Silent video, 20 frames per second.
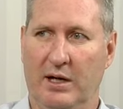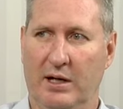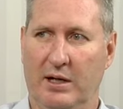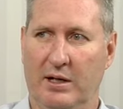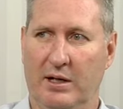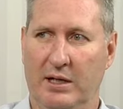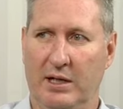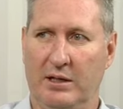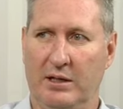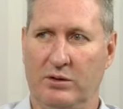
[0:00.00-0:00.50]

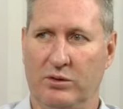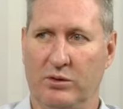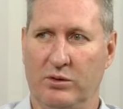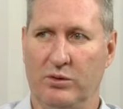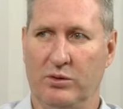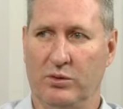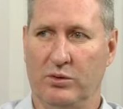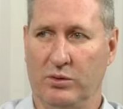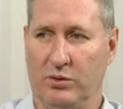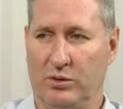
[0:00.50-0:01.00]

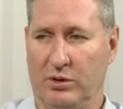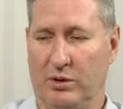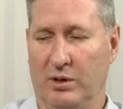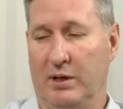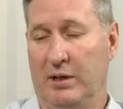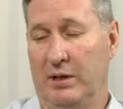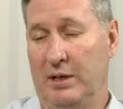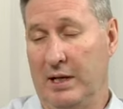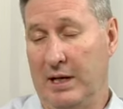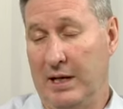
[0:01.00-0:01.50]

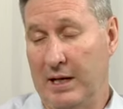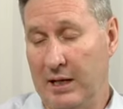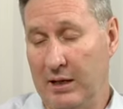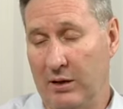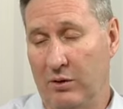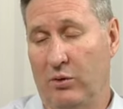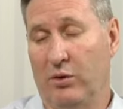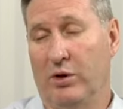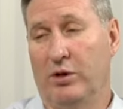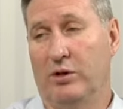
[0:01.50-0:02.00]
need
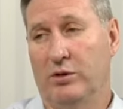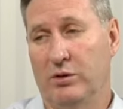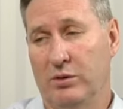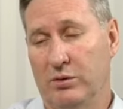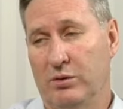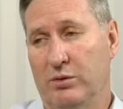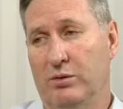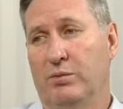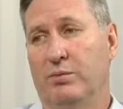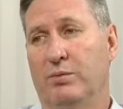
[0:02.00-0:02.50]
in order
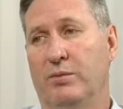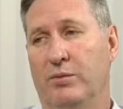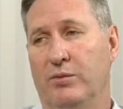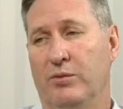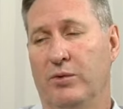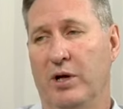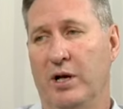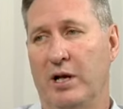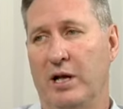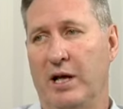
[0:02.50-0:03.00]
to
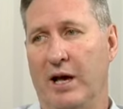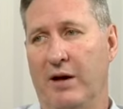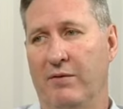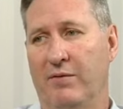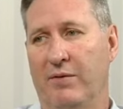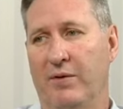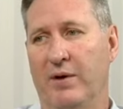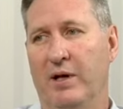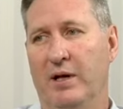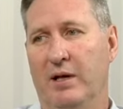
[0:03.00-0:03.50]
really have
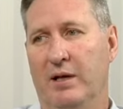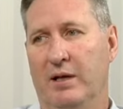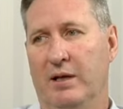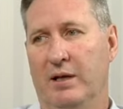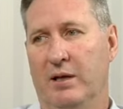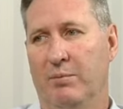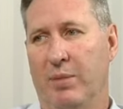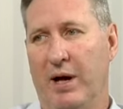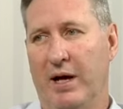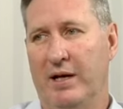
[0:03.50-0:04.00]

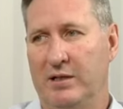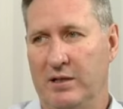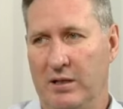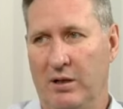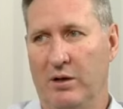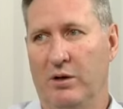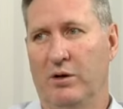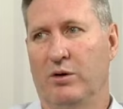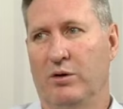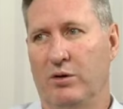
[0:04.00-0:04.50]
the base
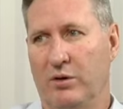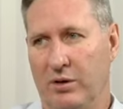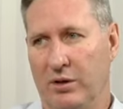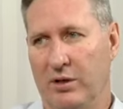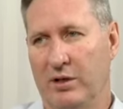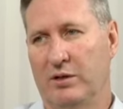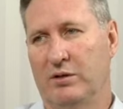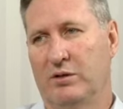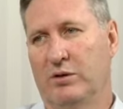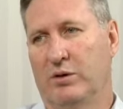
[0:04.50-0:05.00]
load,
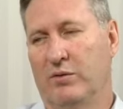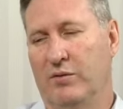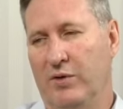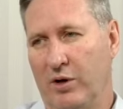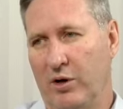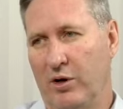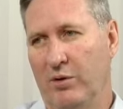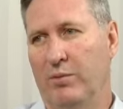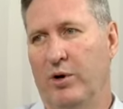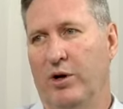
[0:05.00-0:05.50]
the sort of the
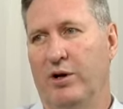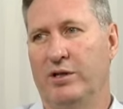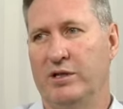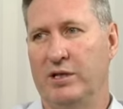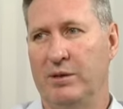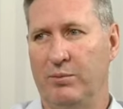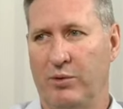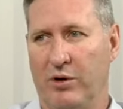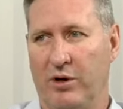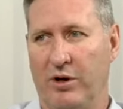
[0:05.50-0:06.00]

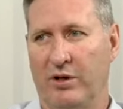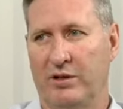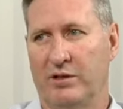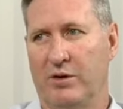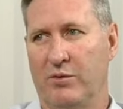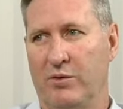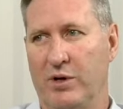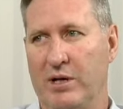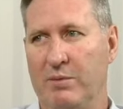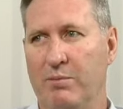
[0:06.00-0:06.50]
commodity products,
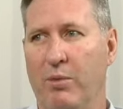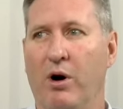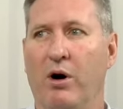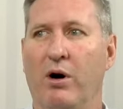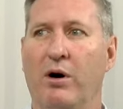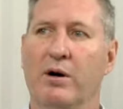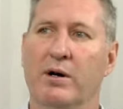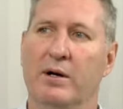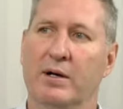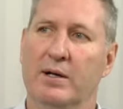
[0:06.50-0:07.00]
the
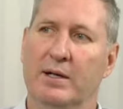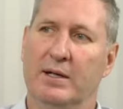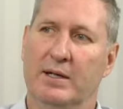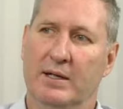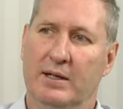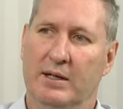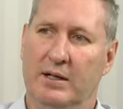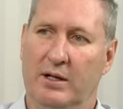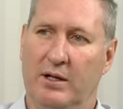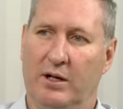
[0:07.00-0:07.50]
rebar,
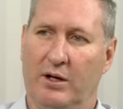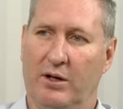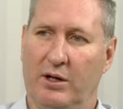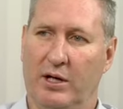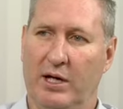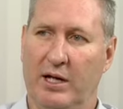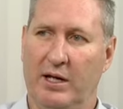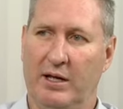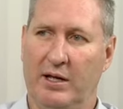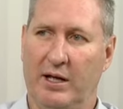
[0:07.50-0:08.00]
you know,
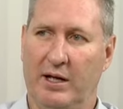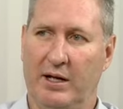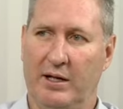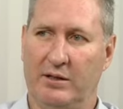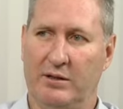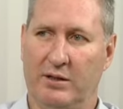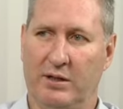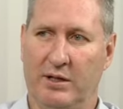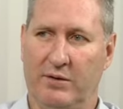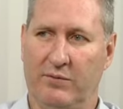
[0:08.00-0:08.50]
getting that
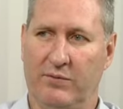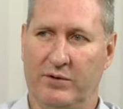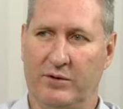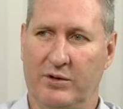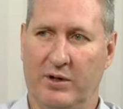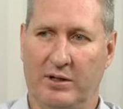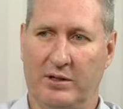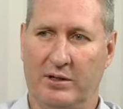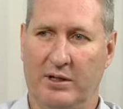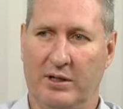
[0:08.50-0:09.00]
into the
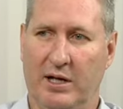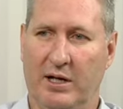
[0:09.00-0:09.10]
infrastructure.